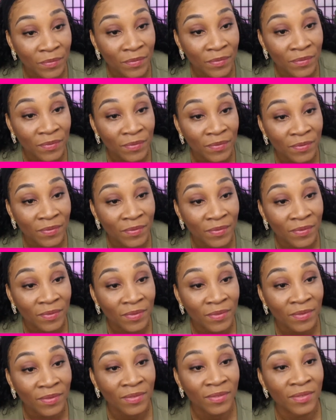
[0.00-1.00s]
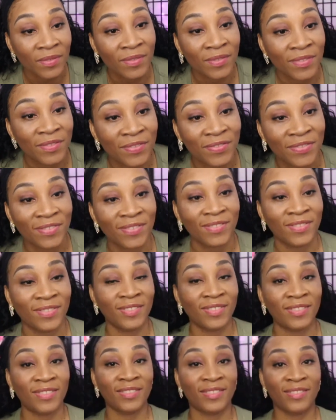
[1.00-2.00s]

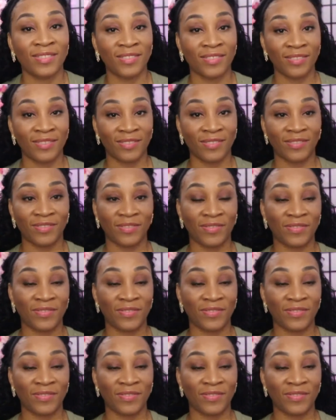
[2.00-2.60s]
Nothing is said.